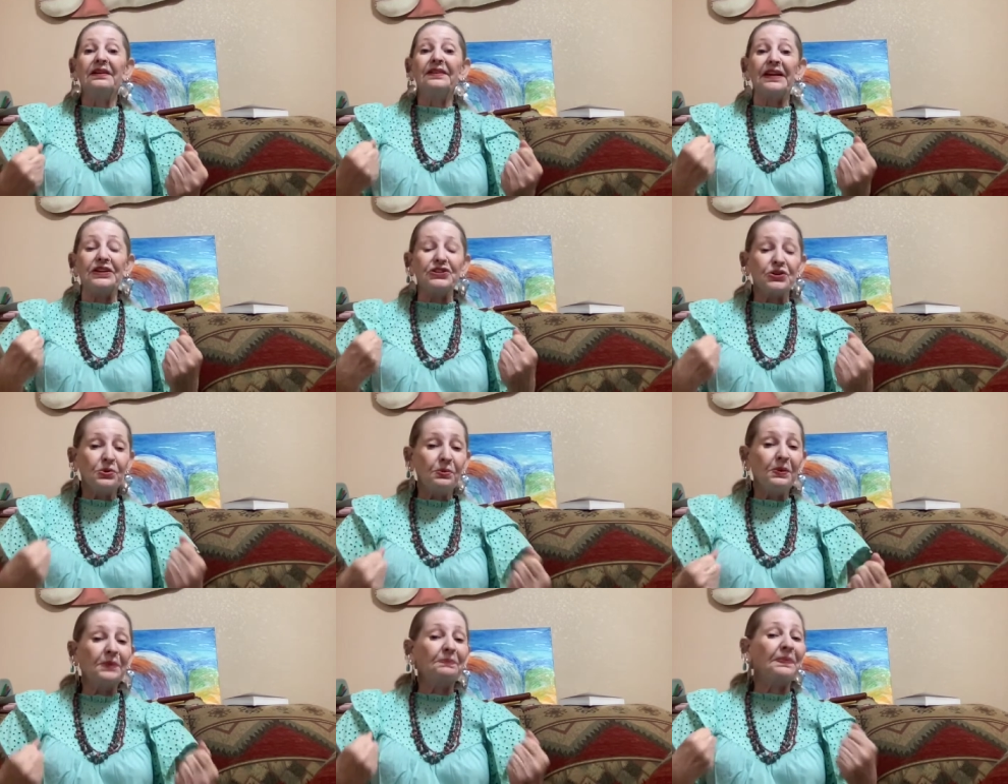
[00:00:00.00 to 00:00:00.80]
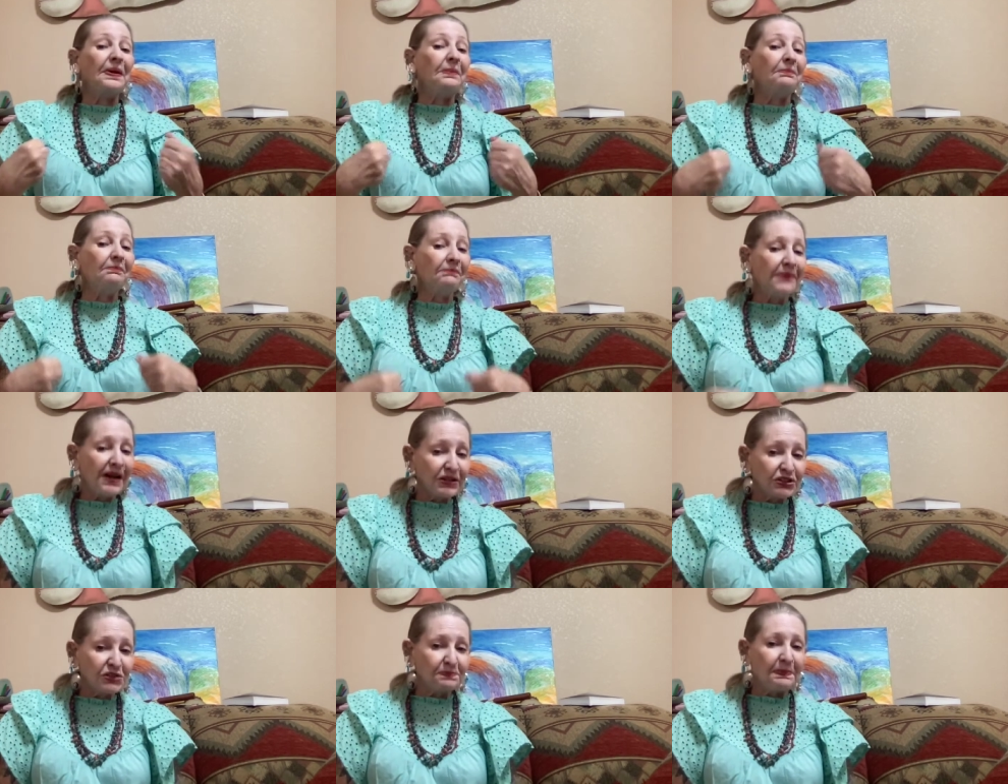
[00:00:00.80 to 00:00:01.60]
that you would be
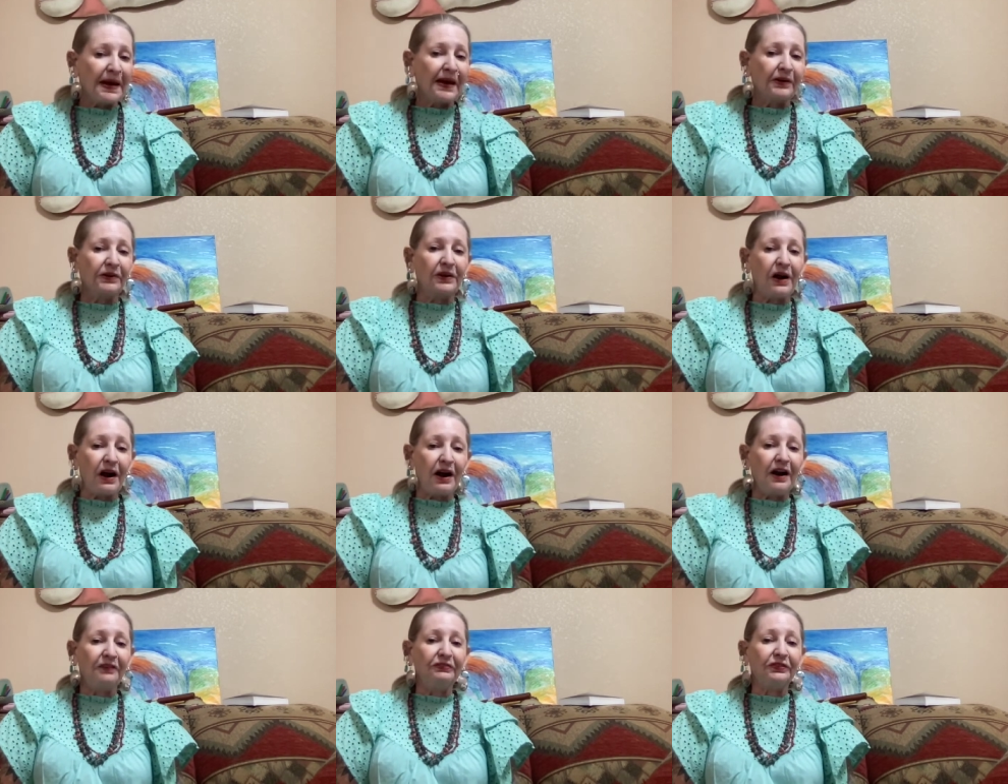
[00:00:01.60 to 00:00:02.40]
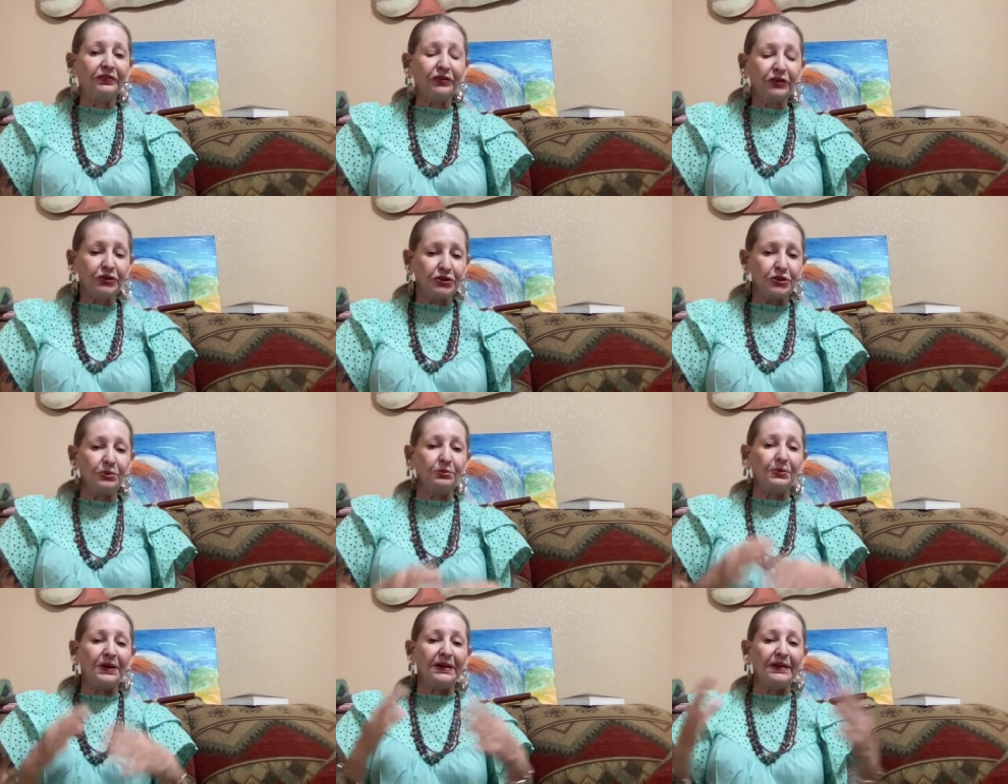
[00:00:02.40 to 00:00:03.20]
much better off
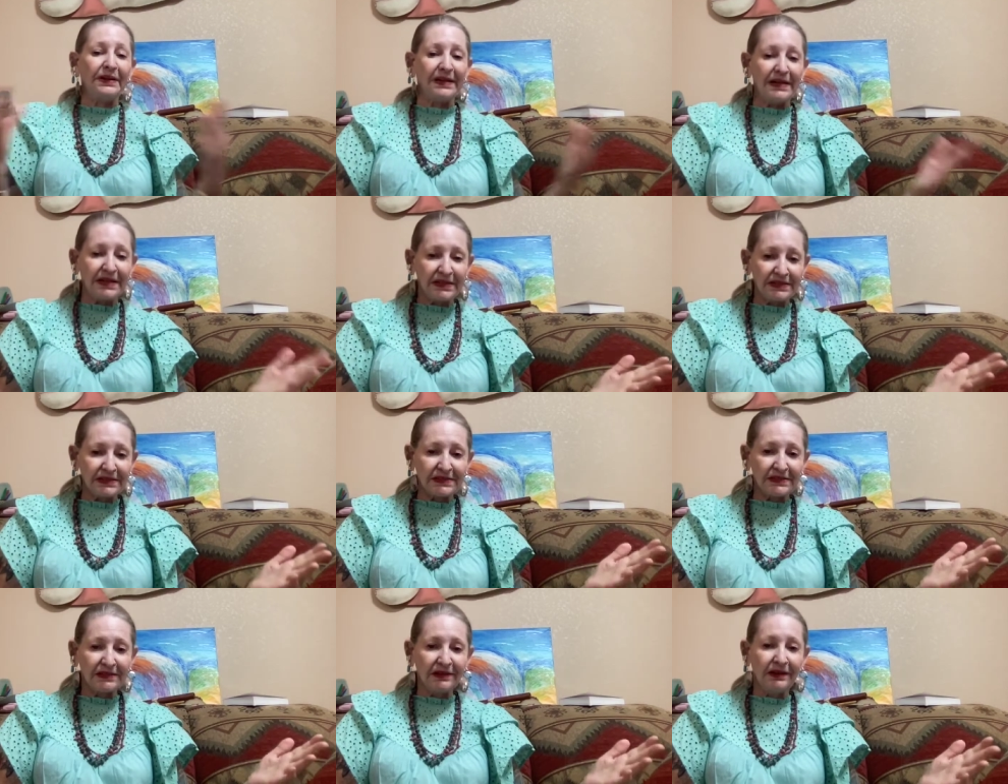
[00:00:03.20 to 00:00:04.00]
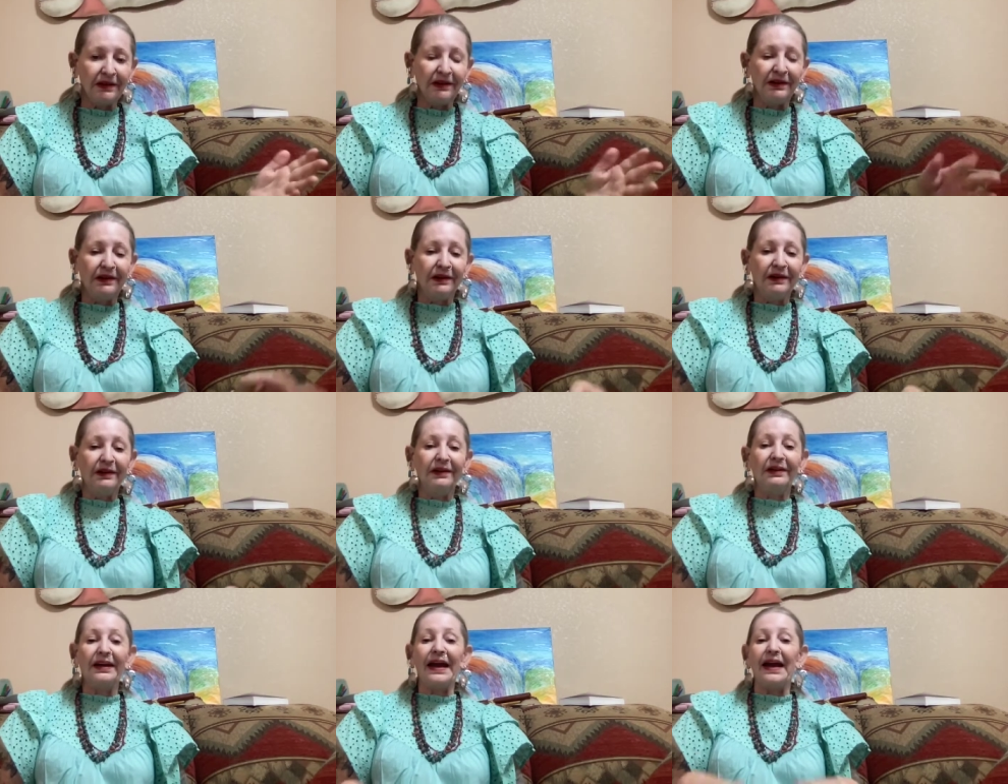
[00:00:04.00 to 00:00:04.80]
to release,
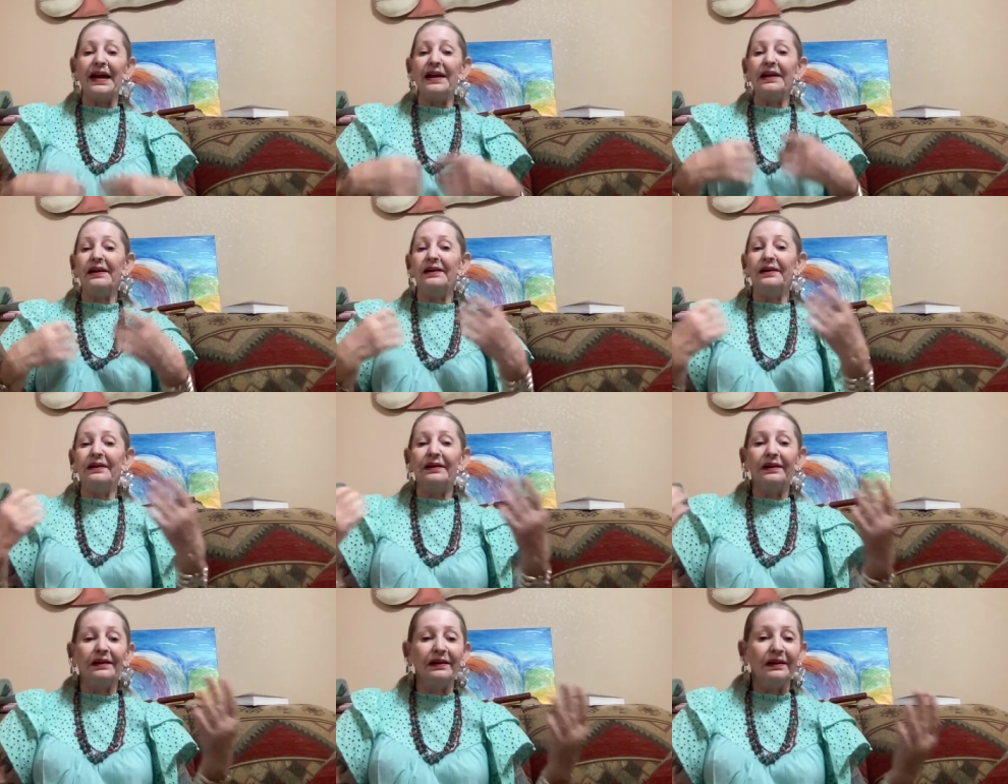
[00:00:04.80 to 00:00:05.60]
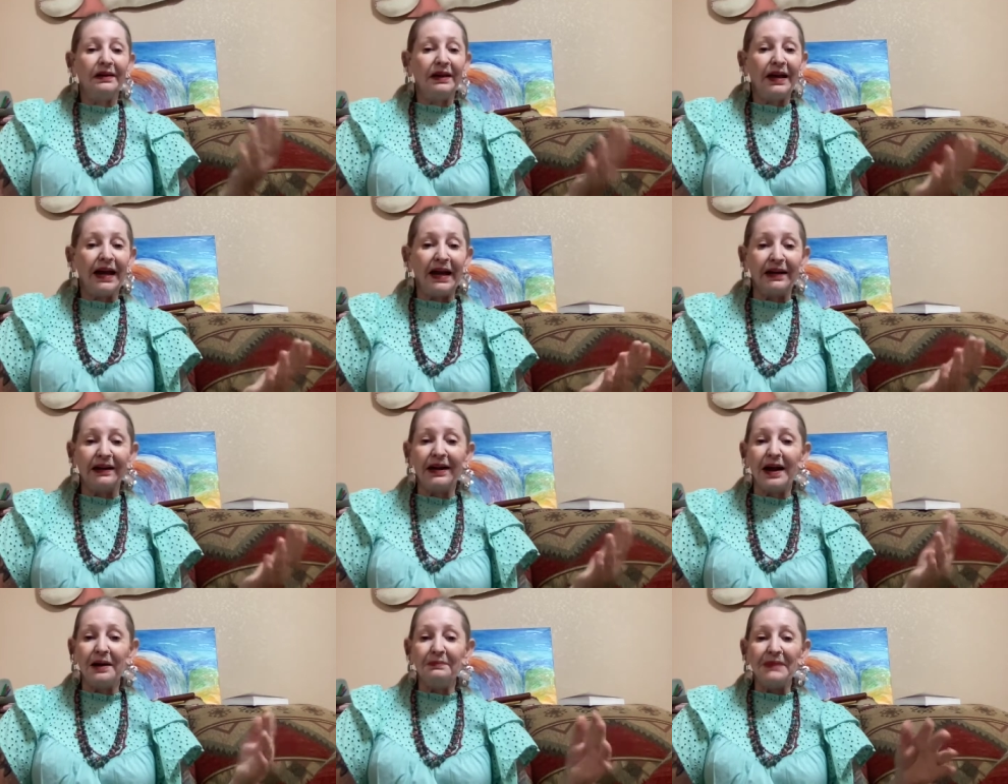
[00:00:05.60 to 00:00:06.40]
okay,
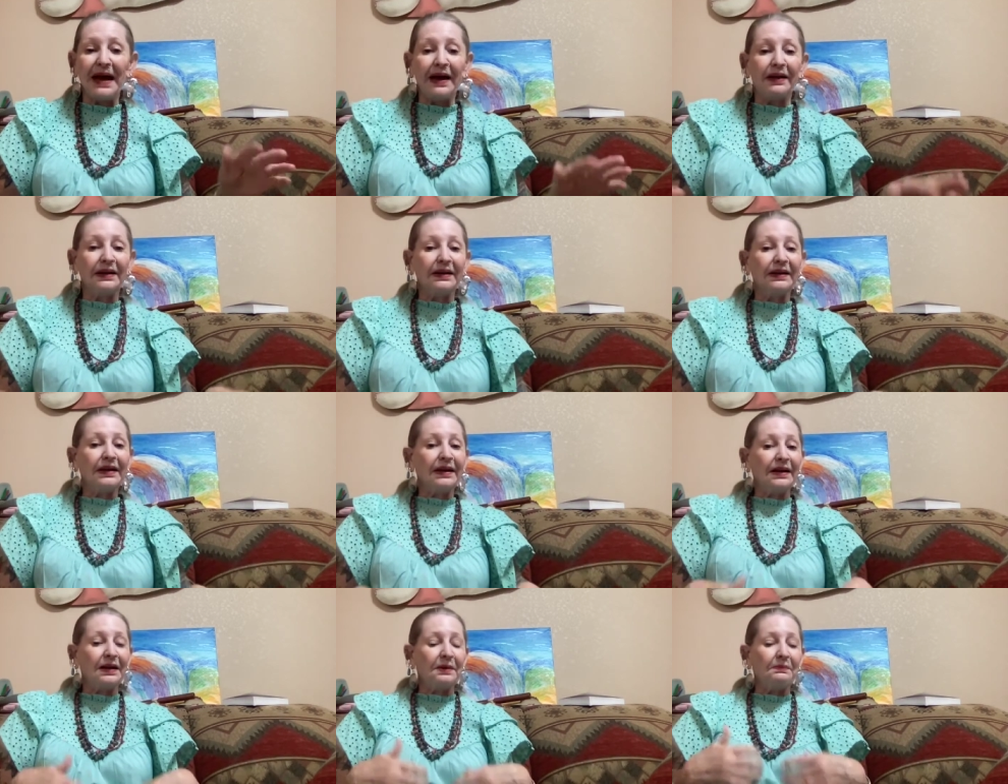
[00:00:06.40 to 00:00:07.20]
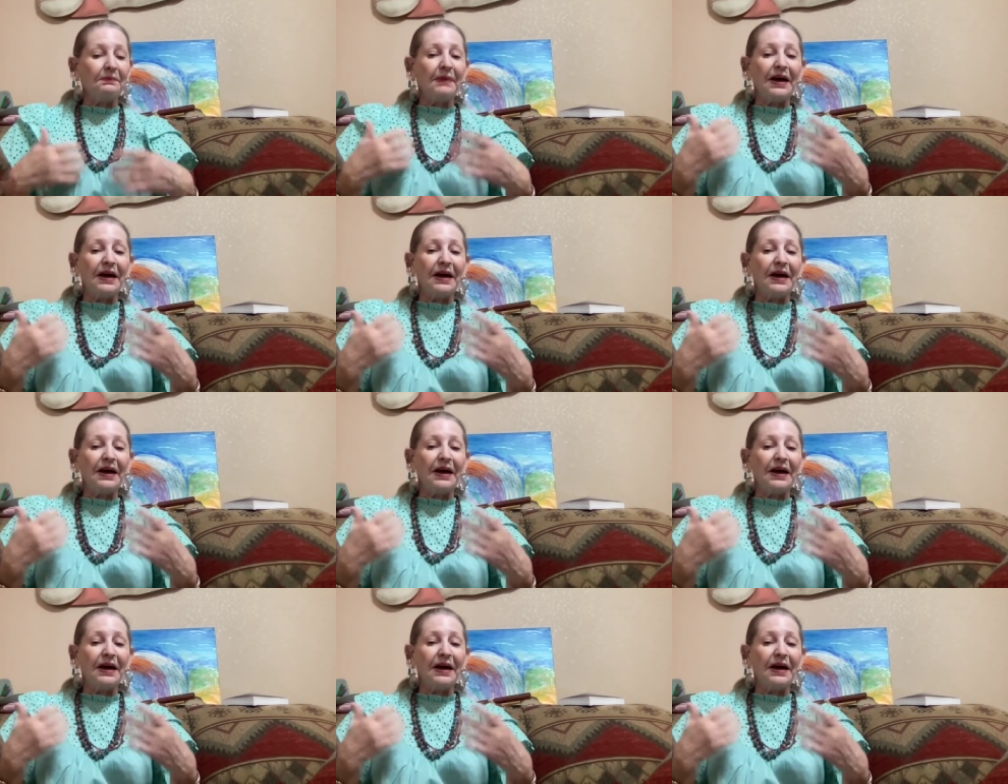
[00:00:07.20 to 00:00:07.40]
and come at it in a